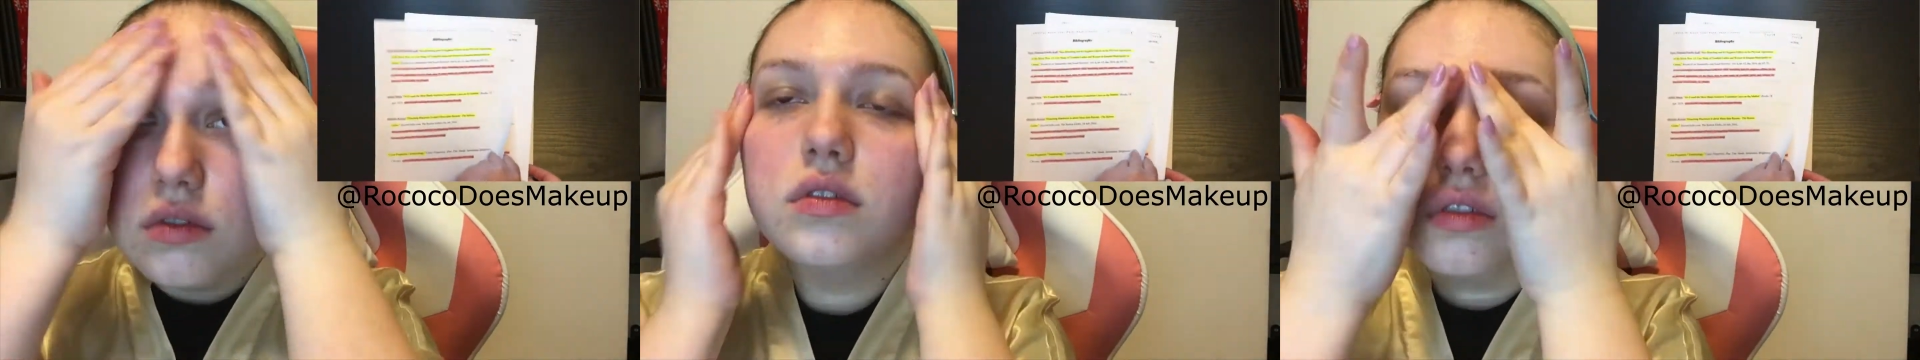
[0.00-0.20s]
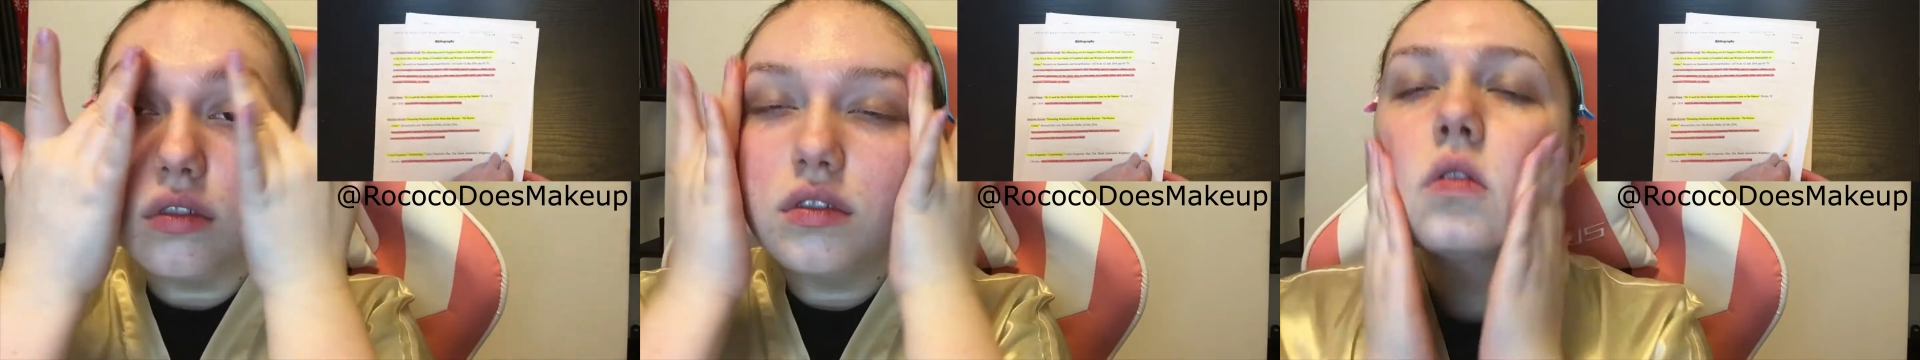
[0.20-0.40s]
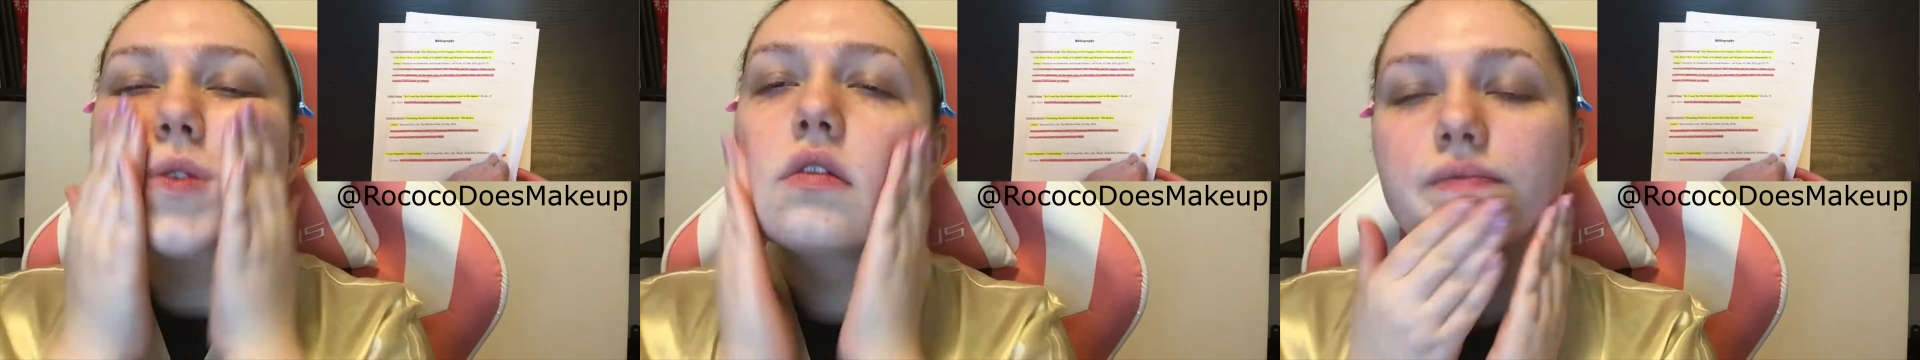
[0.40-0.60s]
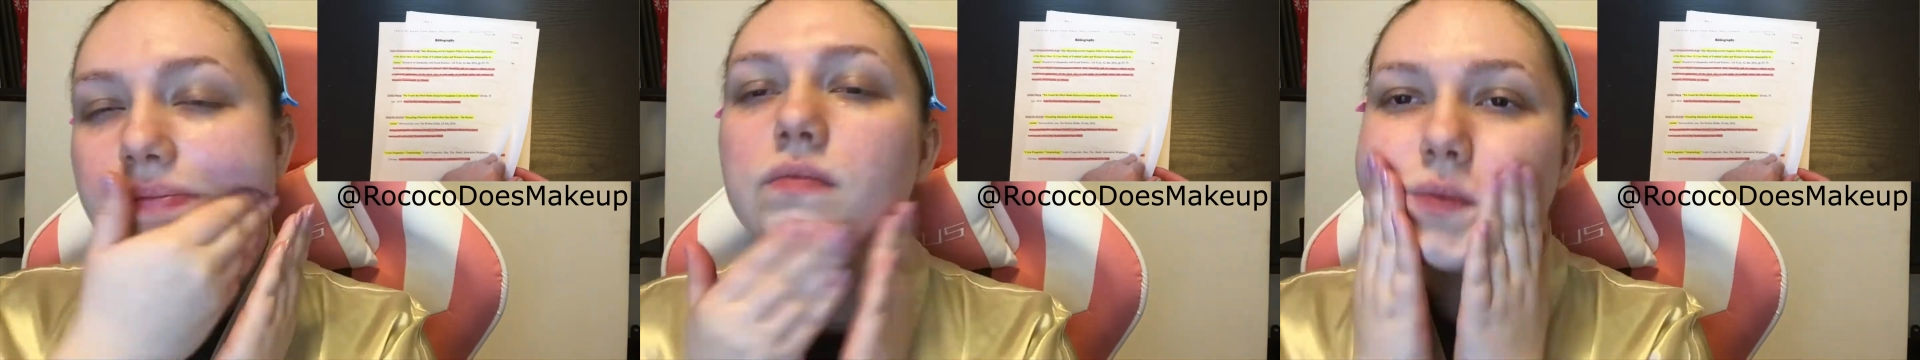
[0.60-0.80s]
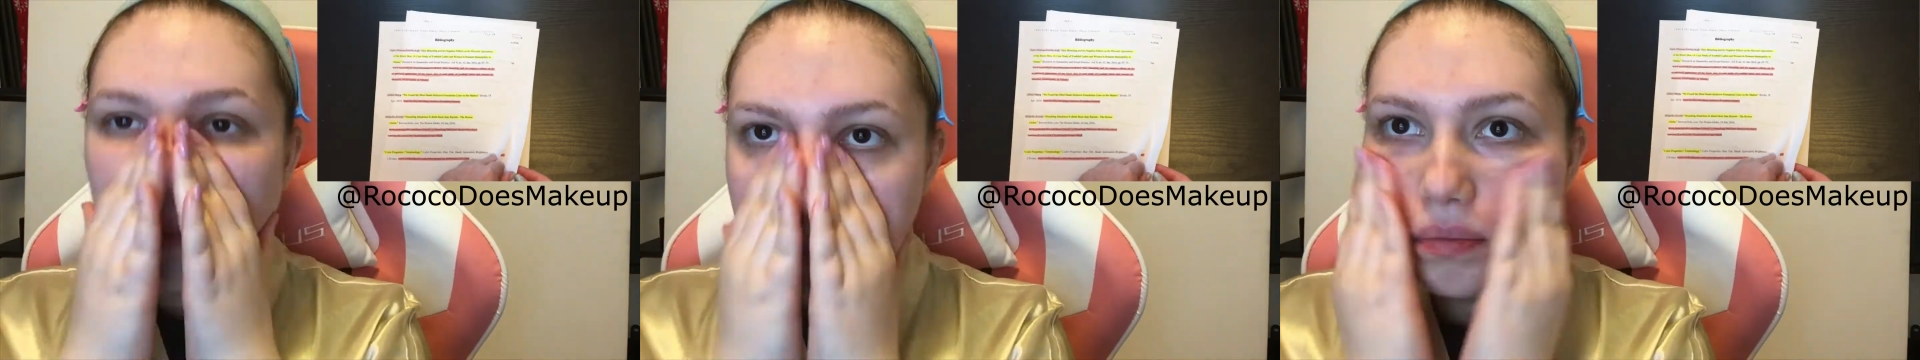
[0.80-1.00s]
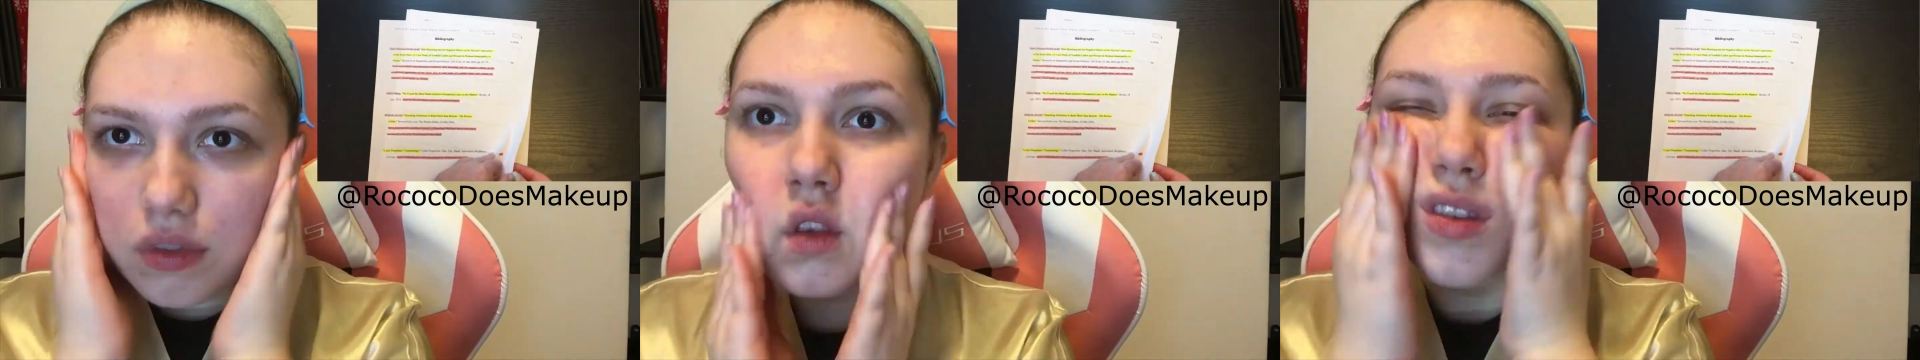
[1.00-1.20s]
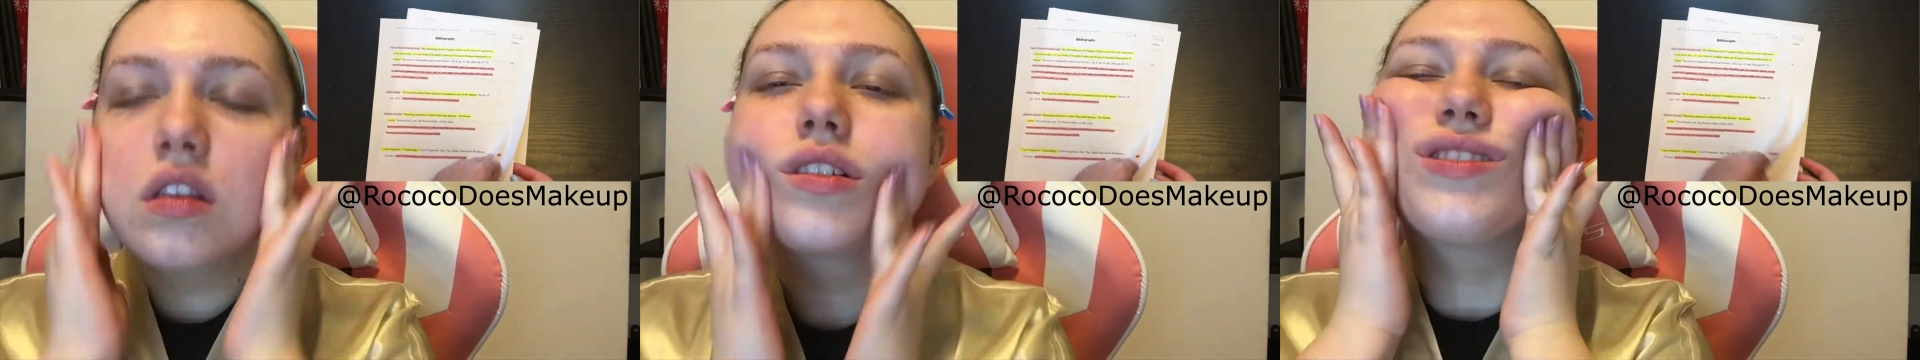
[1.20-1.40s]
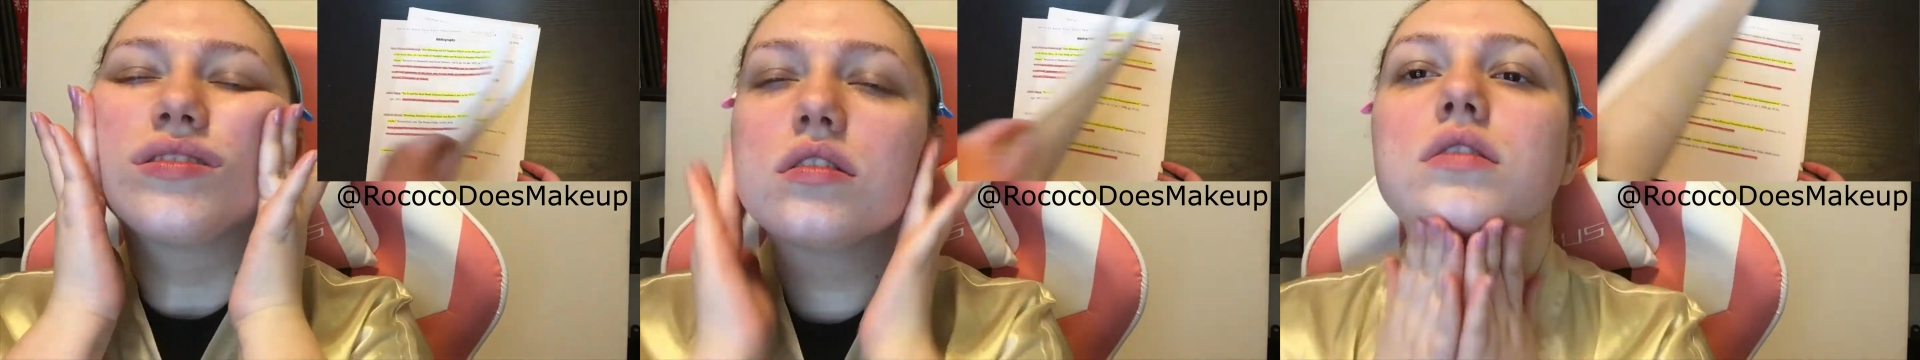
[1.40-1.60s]
I used in research for this
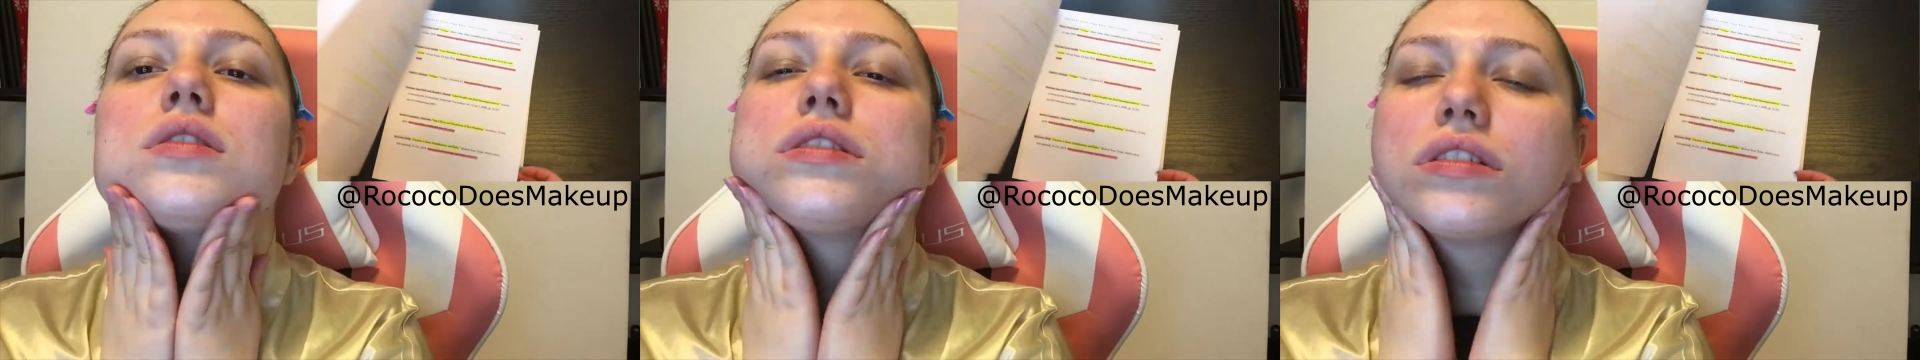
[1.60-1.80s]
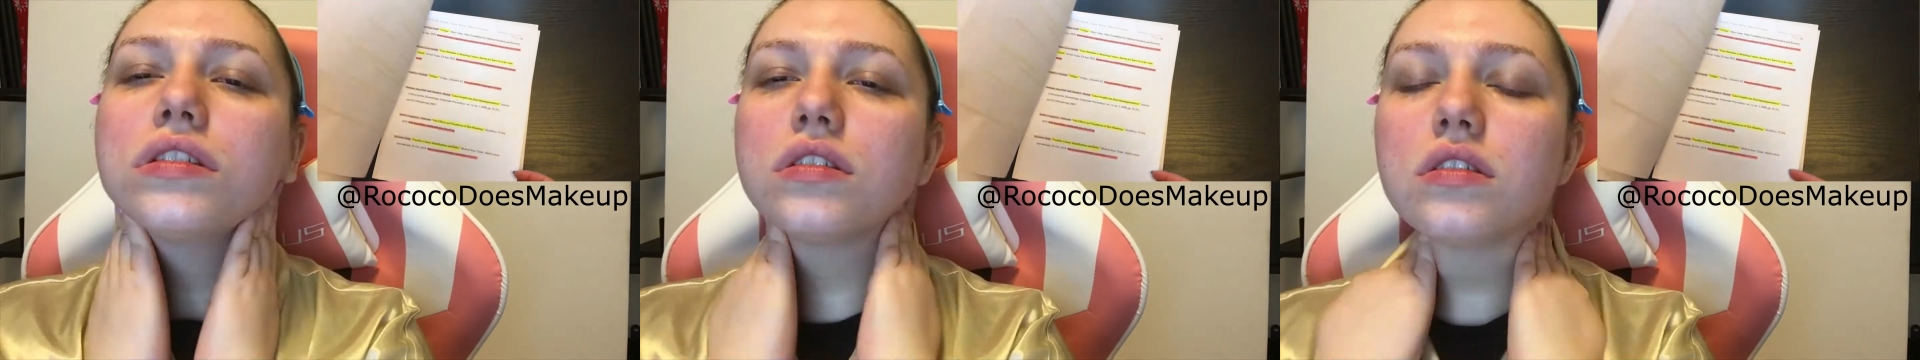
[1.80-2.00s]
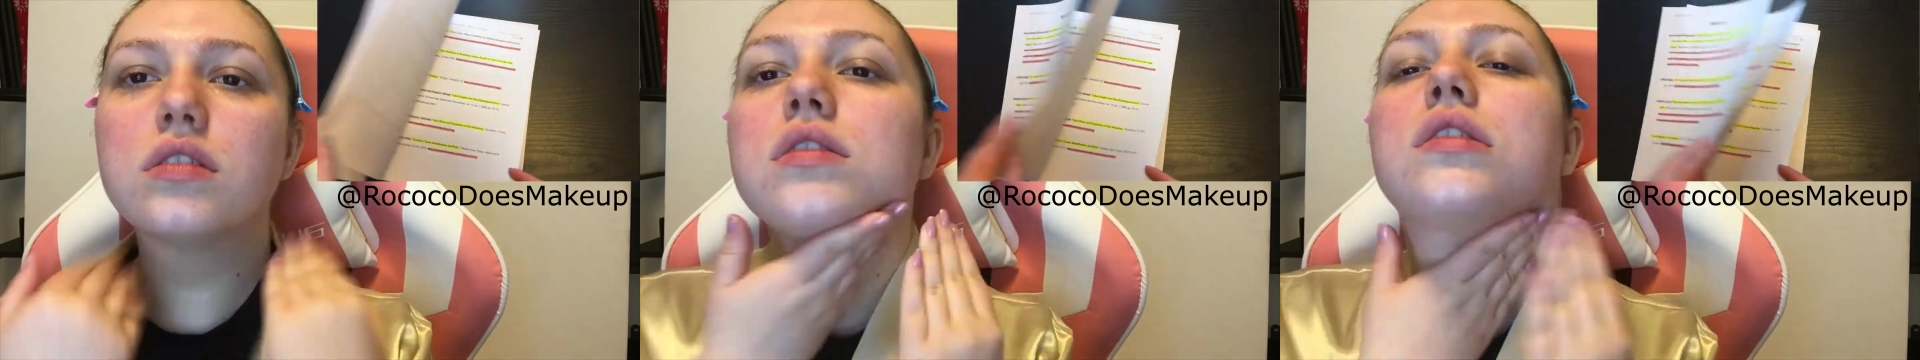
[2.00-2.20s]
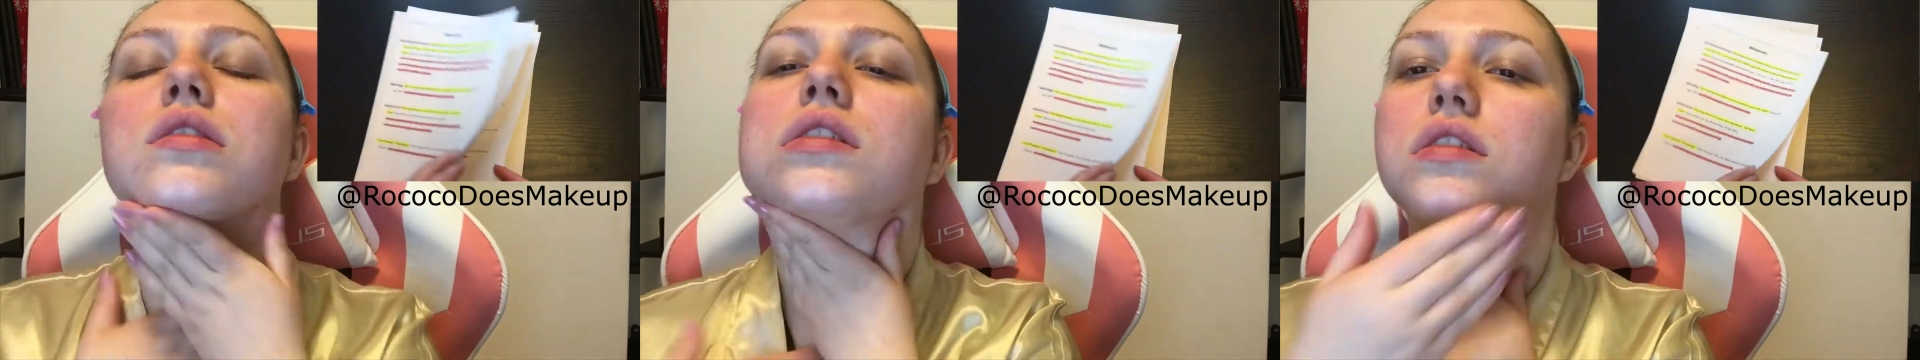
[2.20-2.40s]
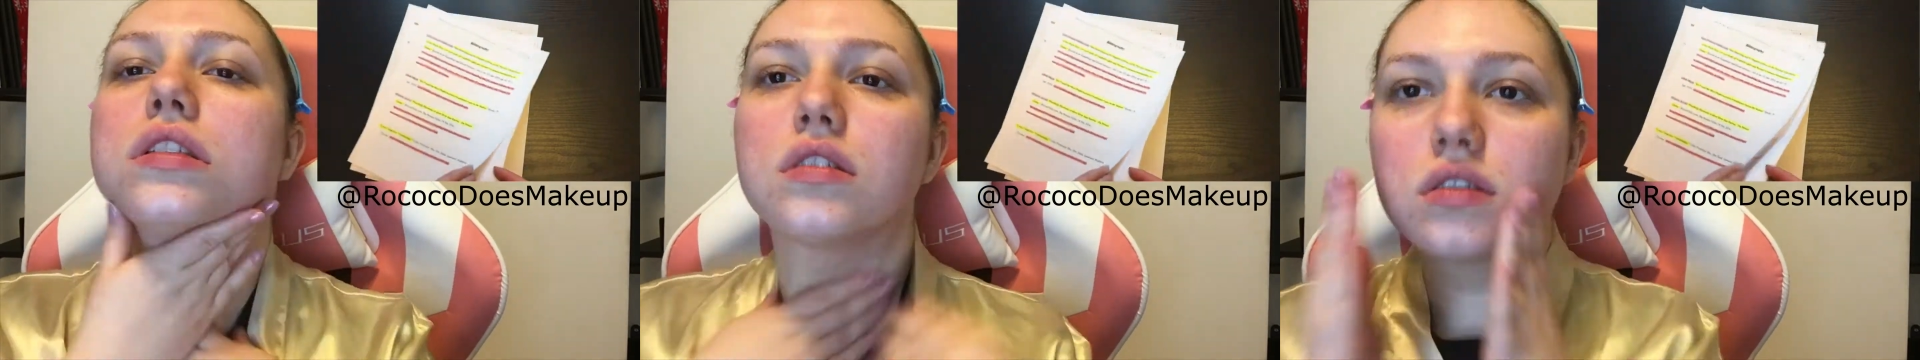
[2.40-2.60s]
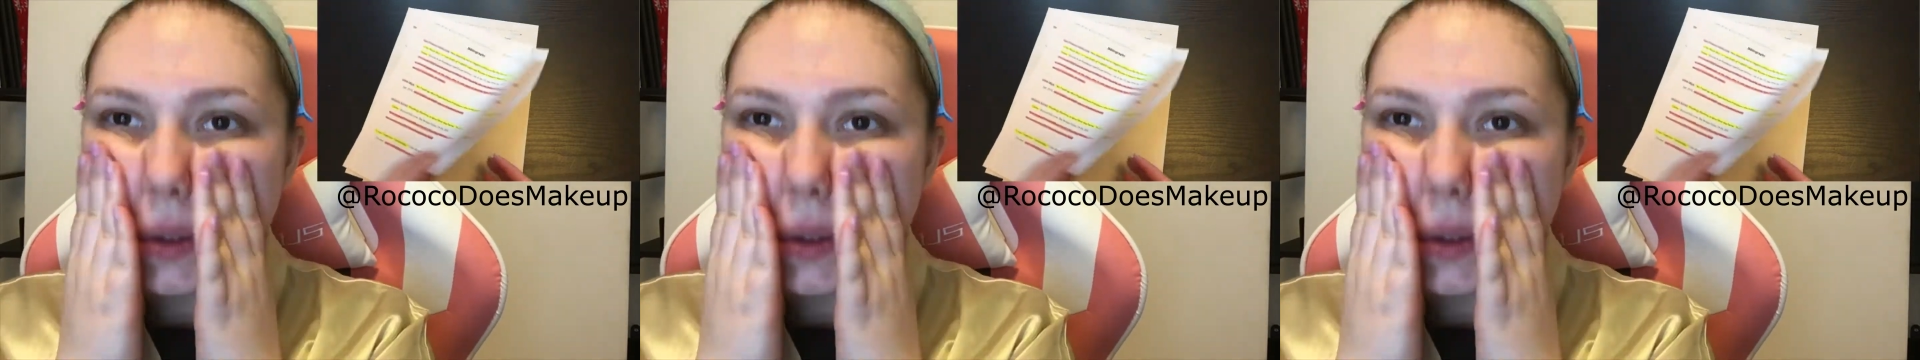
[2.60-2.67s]
video on my Instagram.